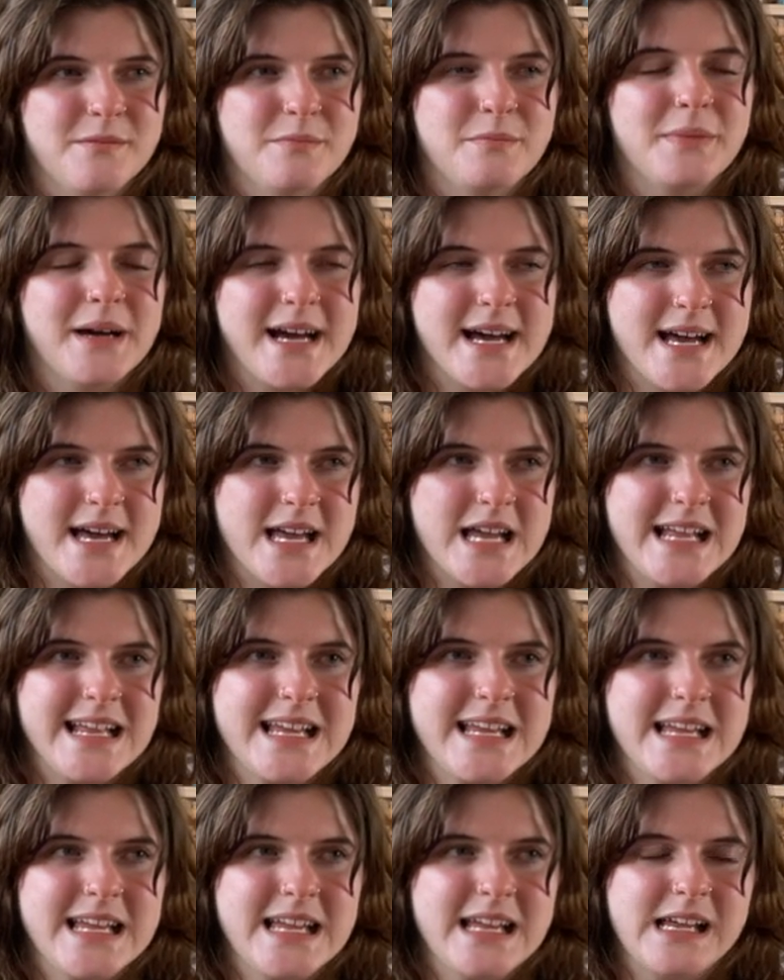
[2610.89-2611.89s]
buy
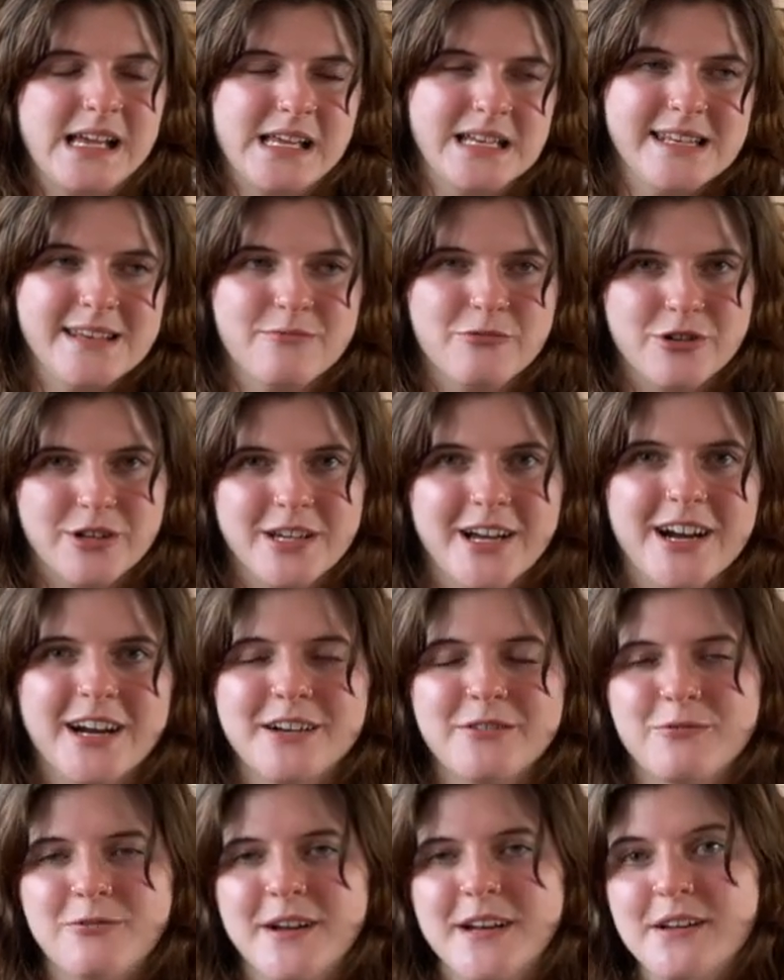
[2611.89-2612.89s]
any more yarn.
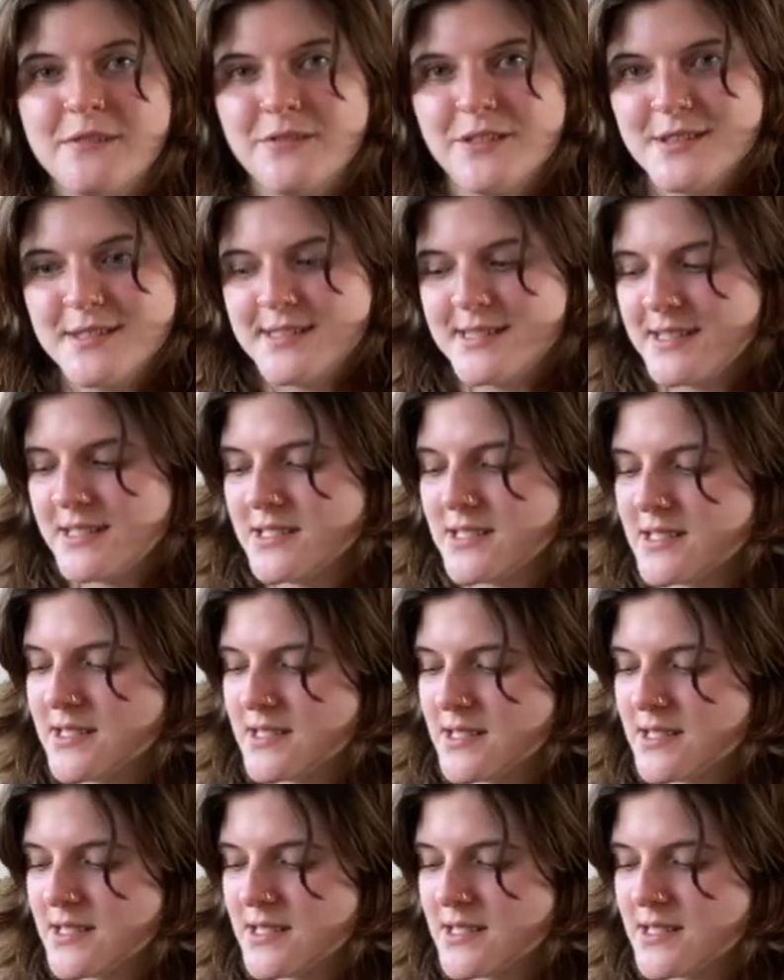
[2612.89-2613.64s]
One of those things is